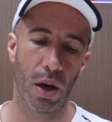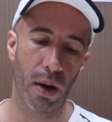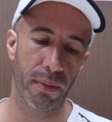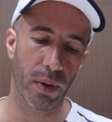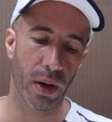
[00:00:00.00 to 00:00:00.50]

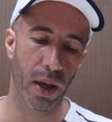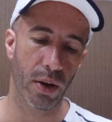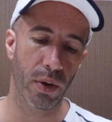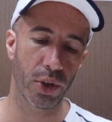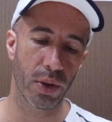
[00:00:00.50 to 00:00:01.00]
of
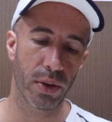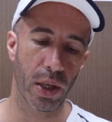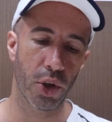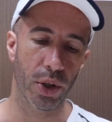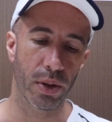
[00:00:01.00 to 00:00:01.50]
language
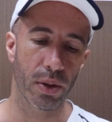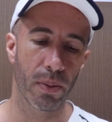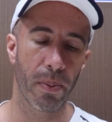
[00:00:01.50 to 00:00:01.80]
teaching.